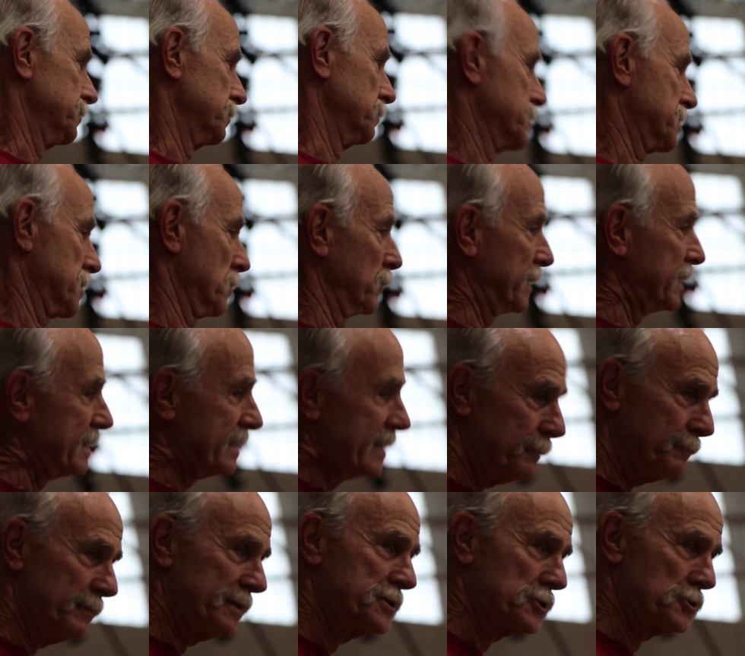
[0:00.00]
is I want to
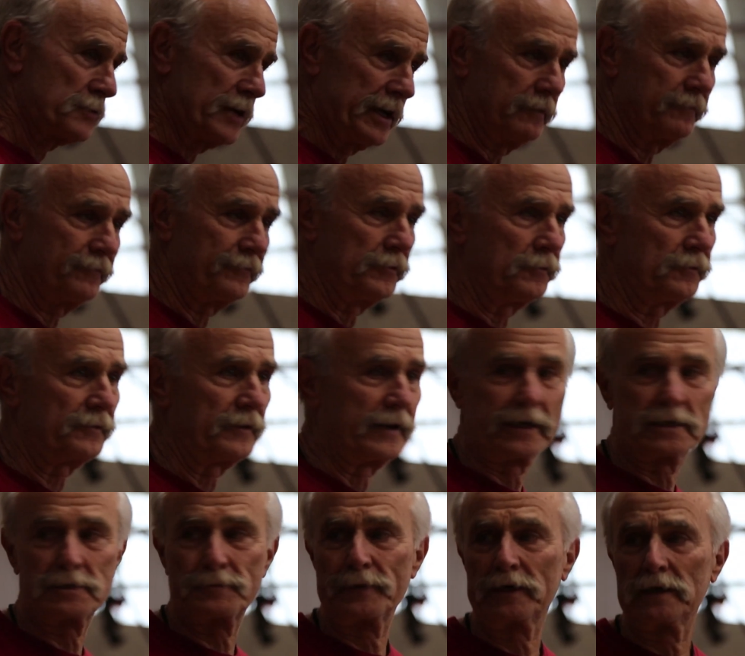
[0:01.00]
demonstrate a few things,
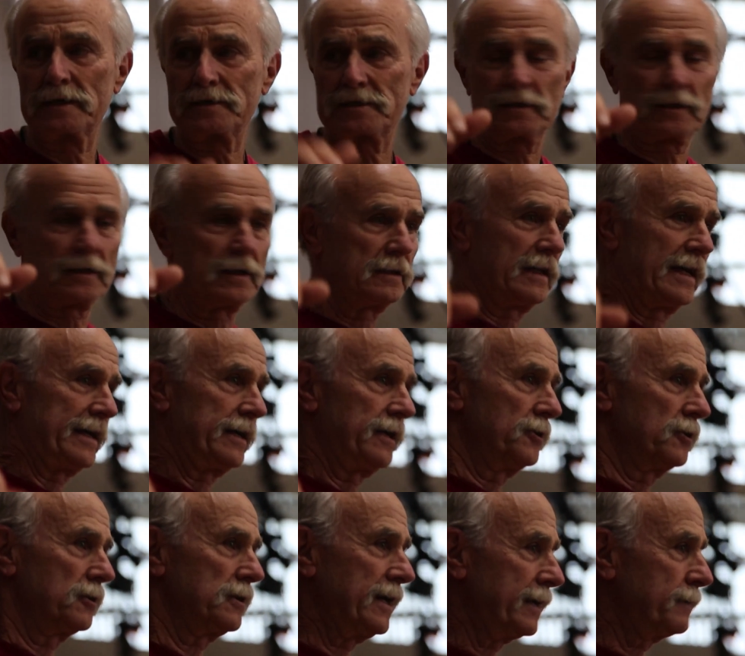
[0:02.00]
because you're
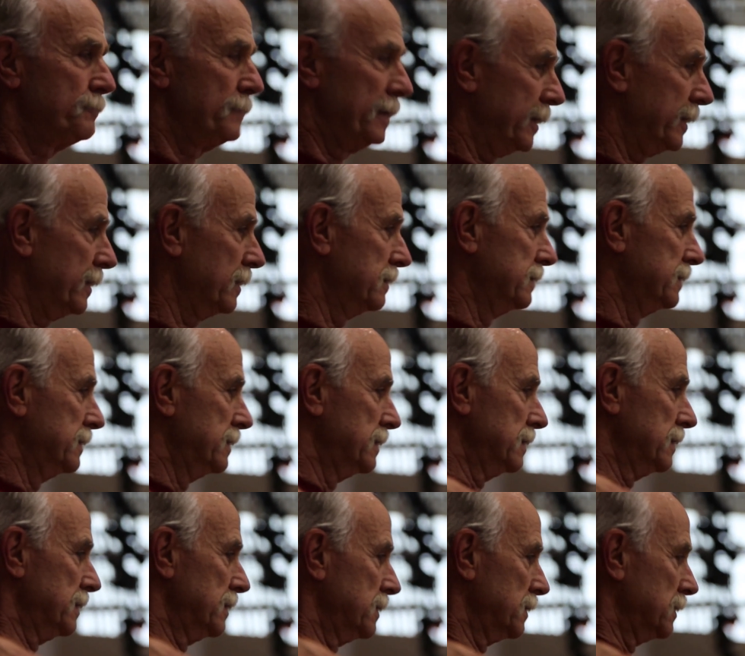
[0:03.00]
like me.
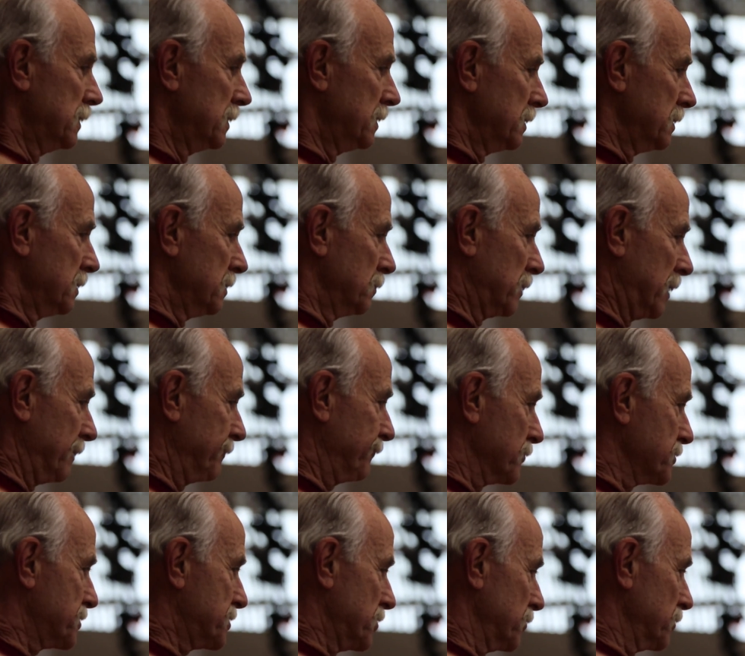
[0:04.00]
When I
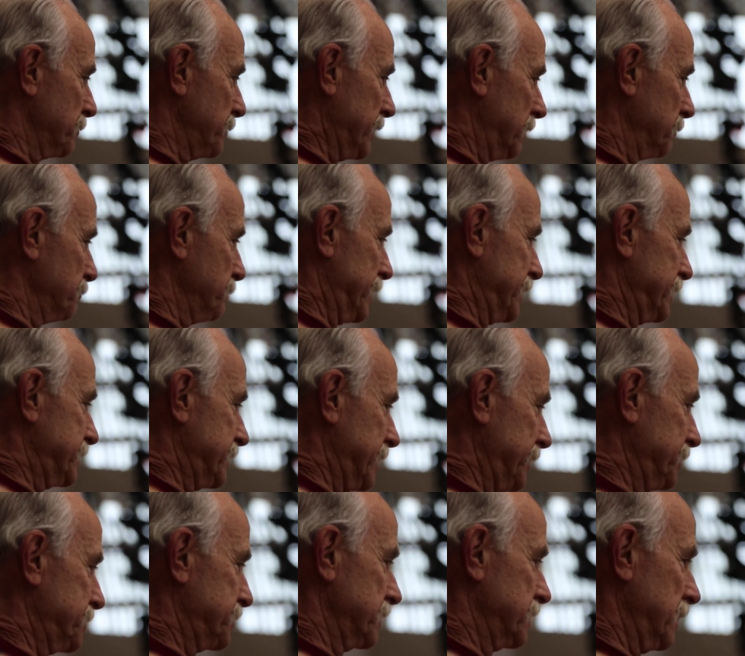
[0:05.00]
first heard about
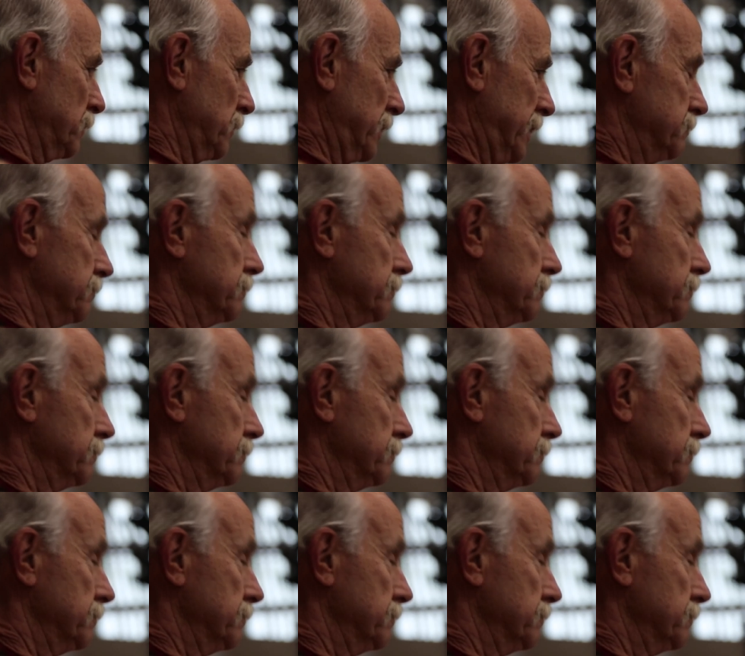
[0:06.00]
meditation, I went,